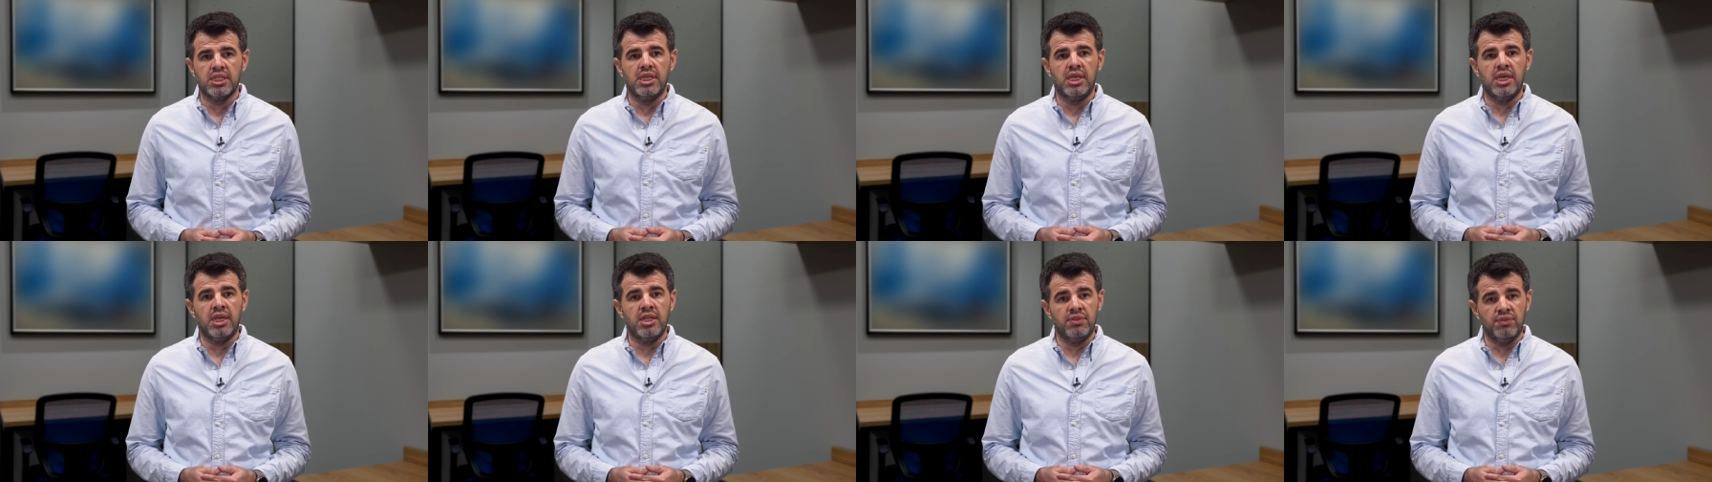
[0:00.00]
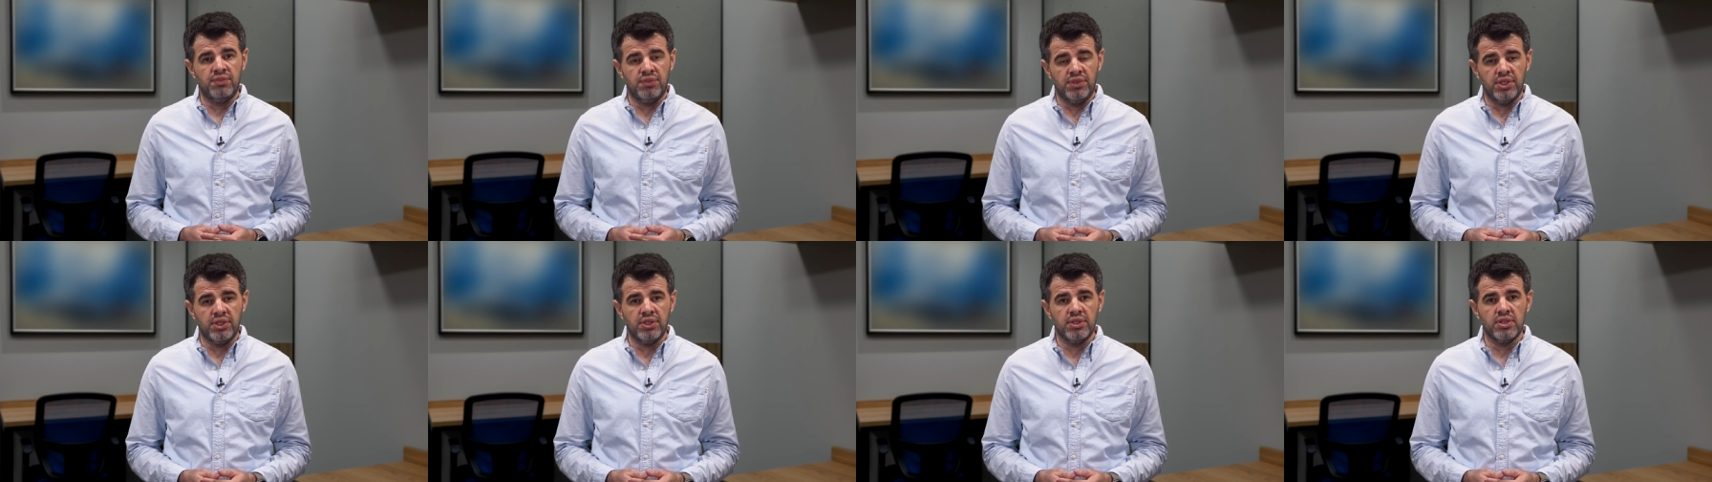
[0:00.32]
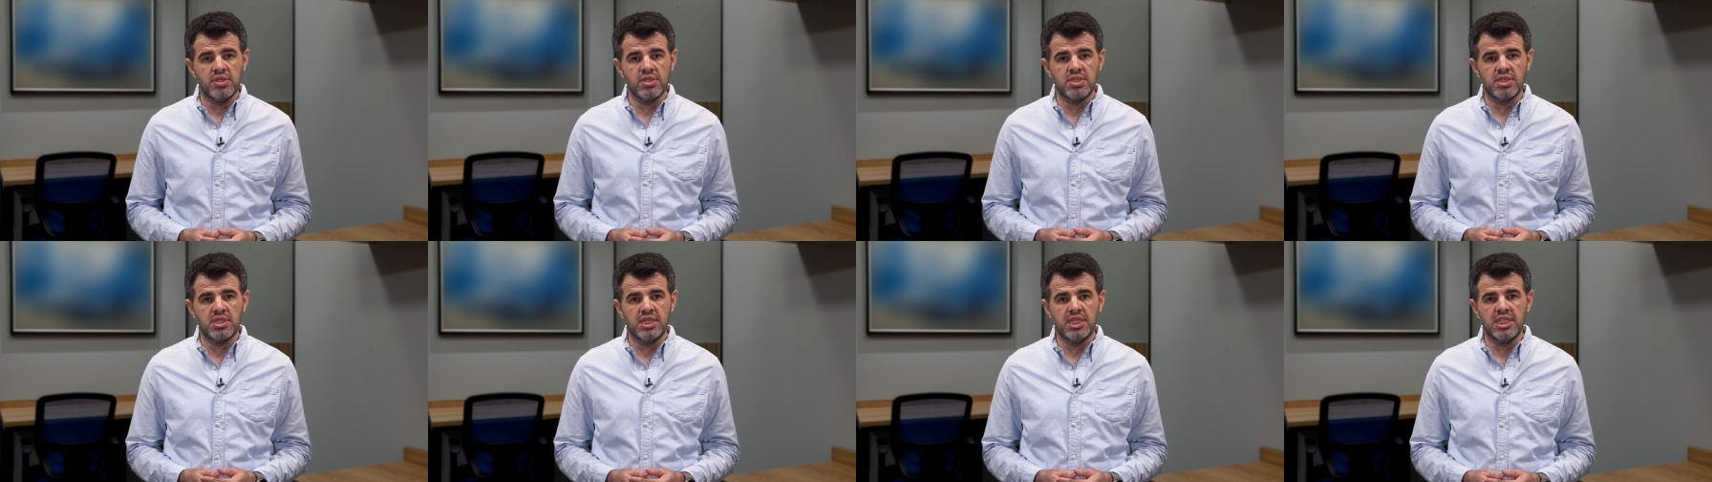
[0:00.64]
and
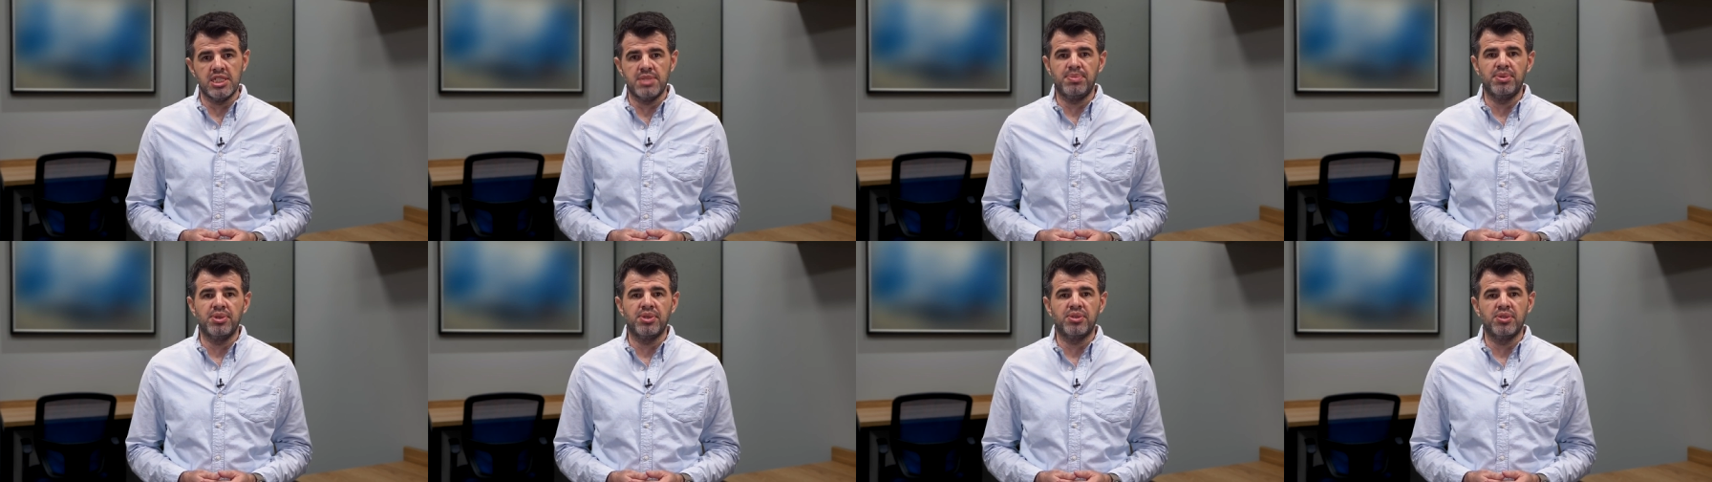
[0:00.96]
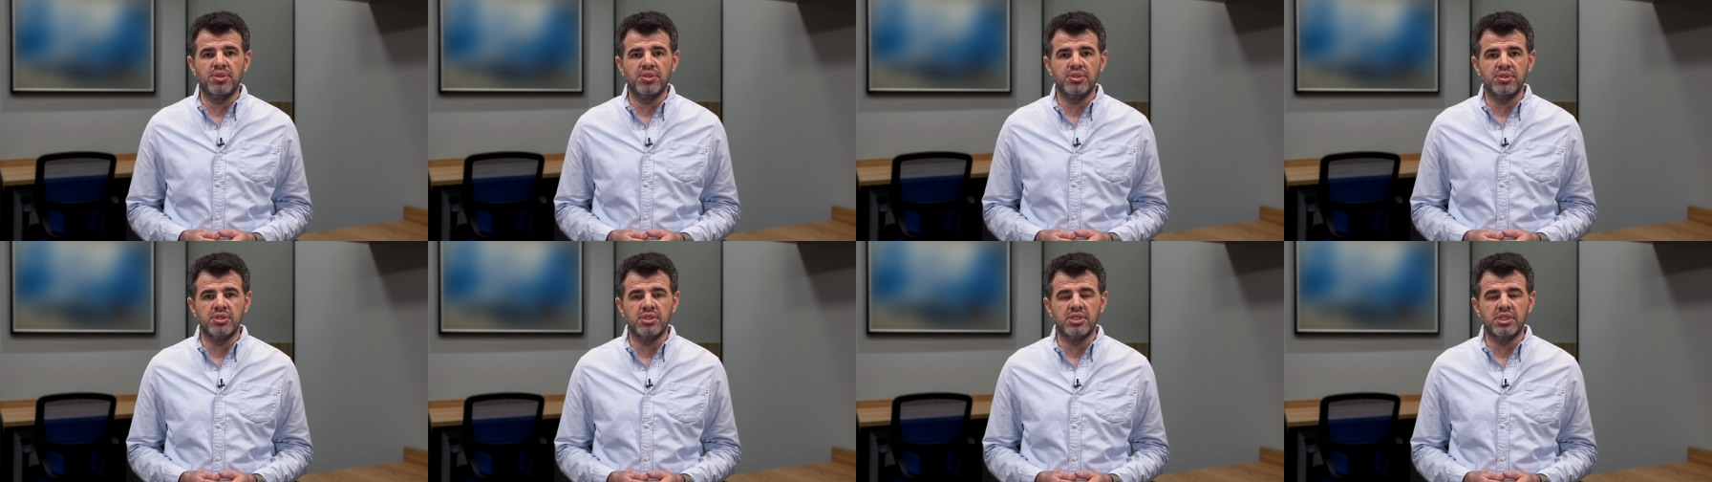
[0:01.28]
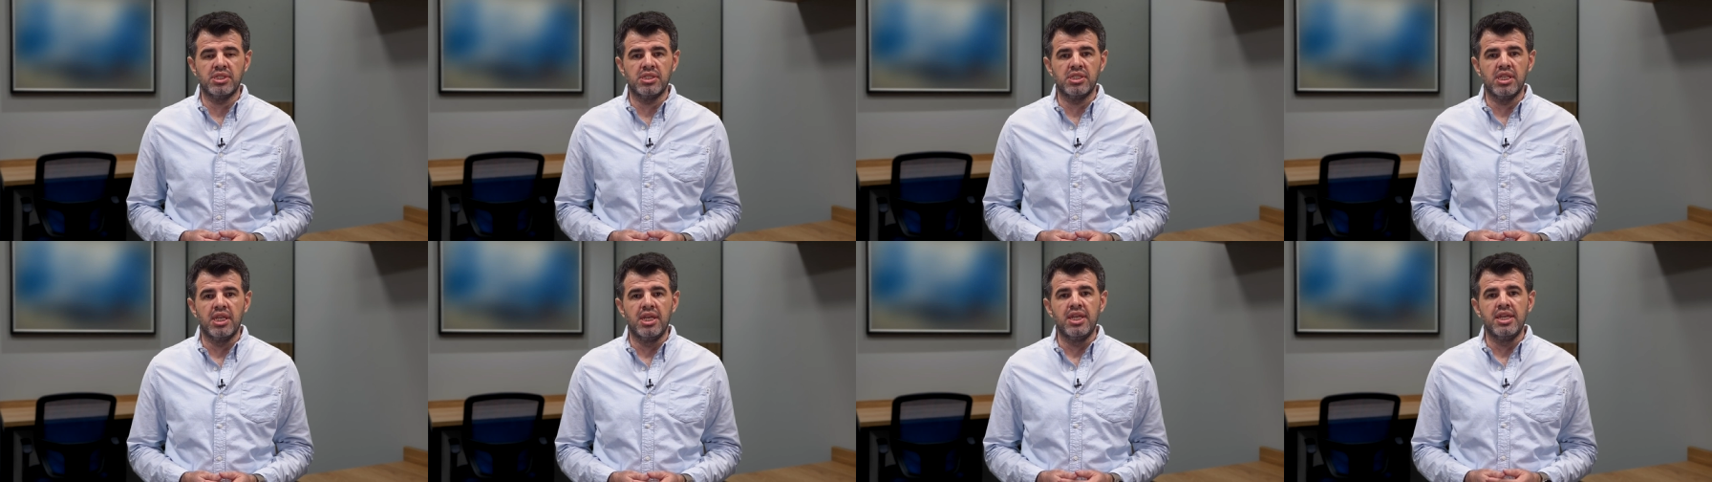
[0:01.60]
various ESP
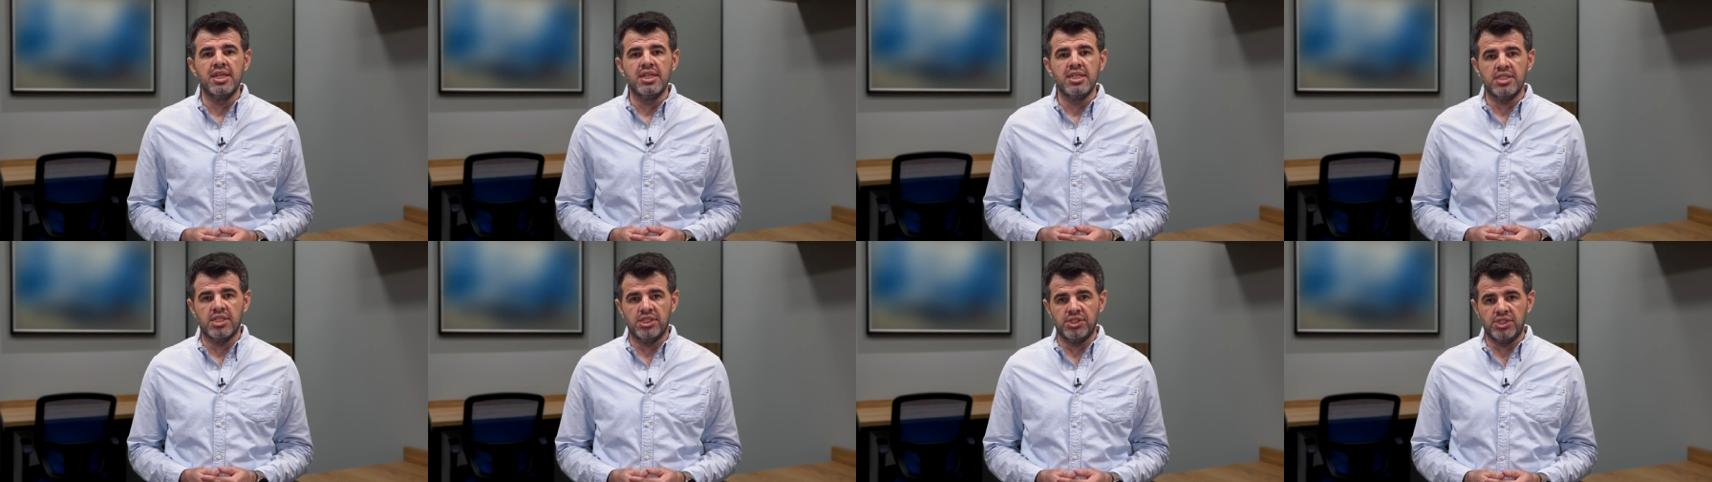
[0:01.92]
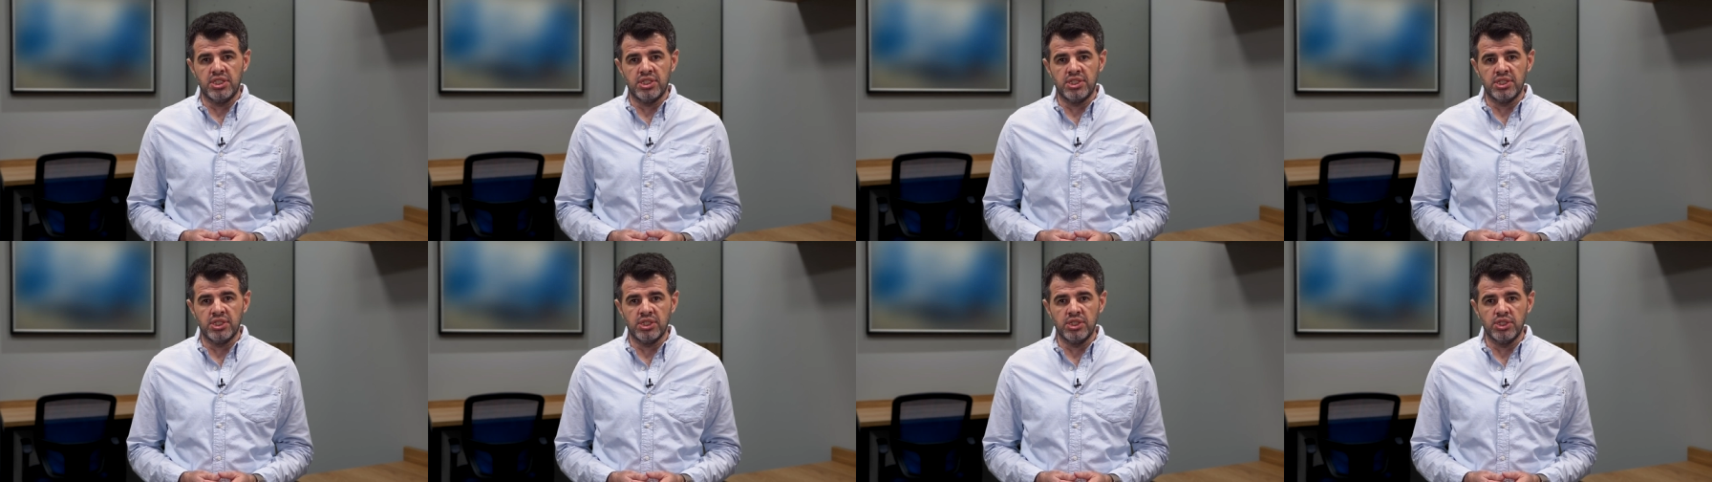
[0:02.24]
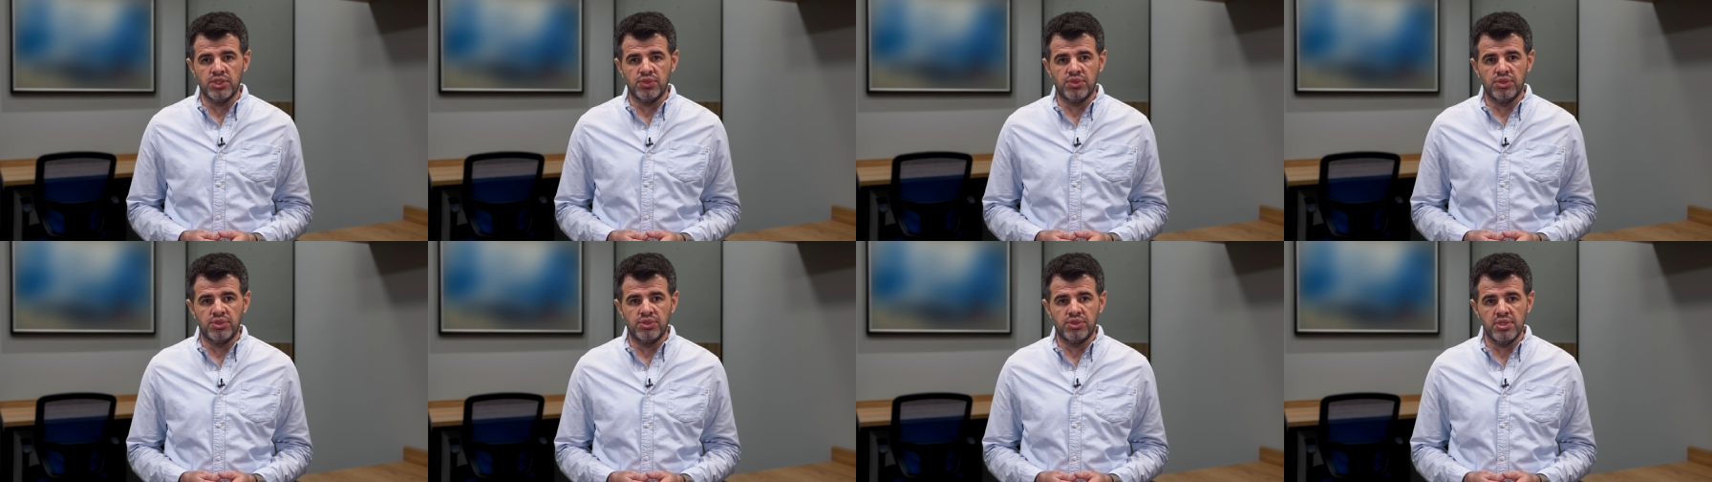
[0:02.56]
courses such as English
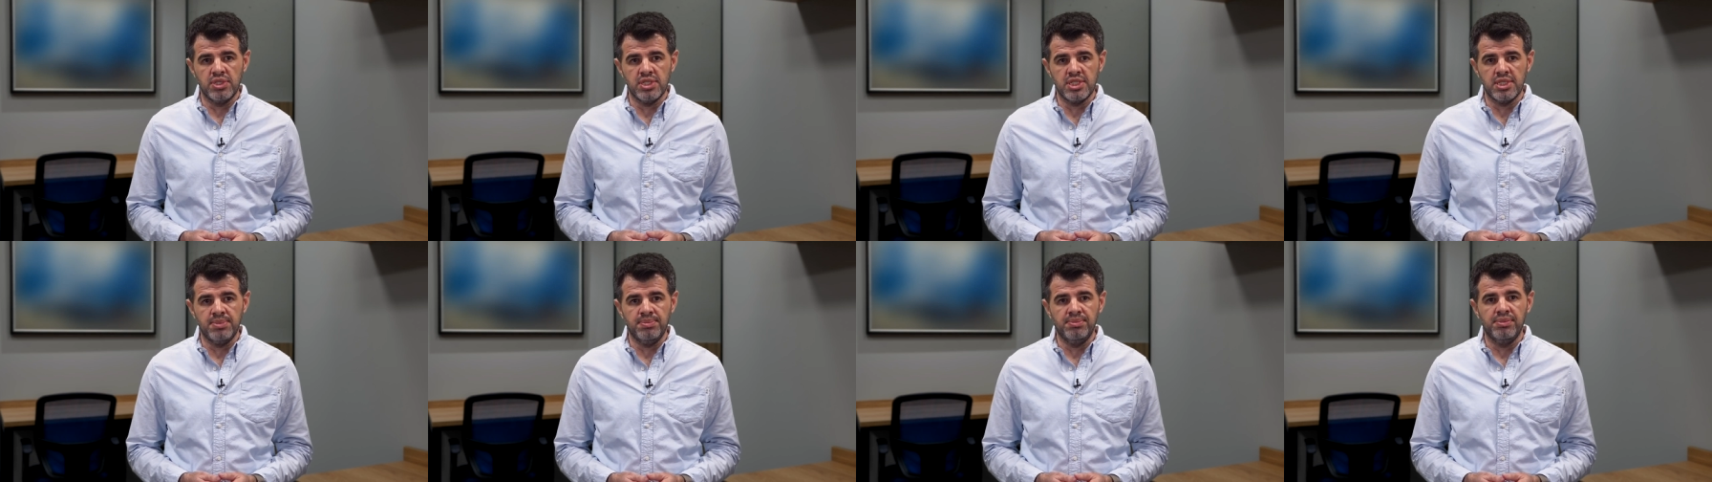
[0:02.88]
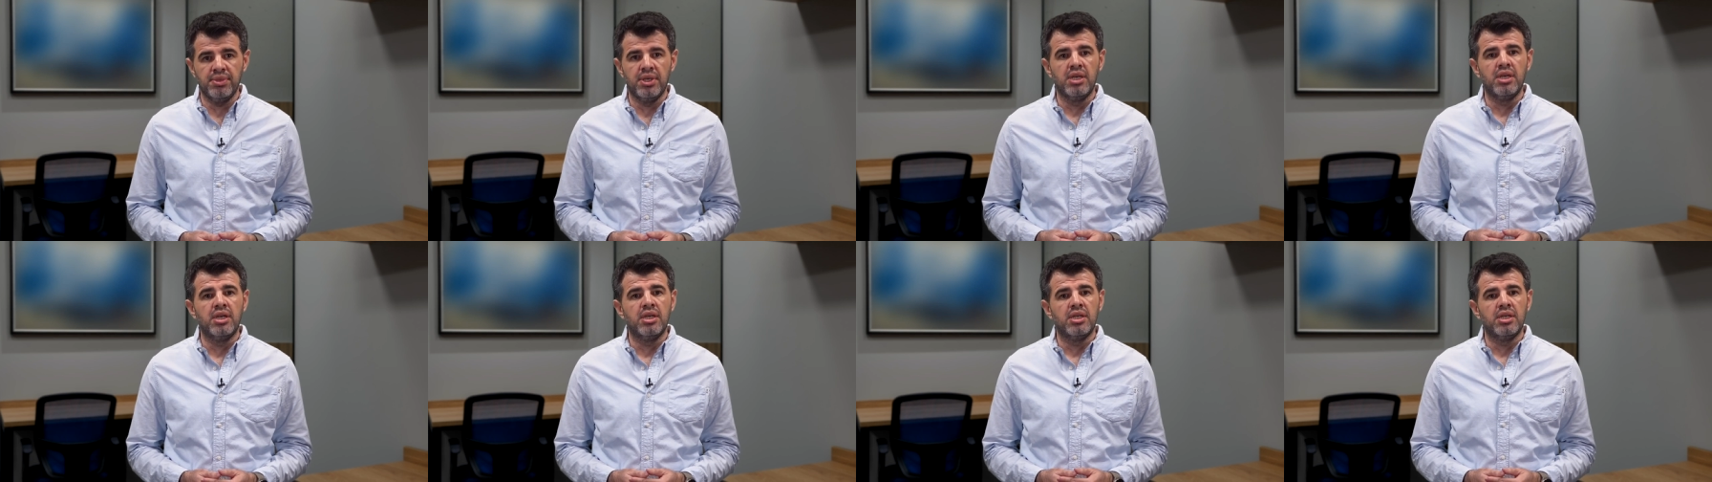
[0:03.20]
for Tourism,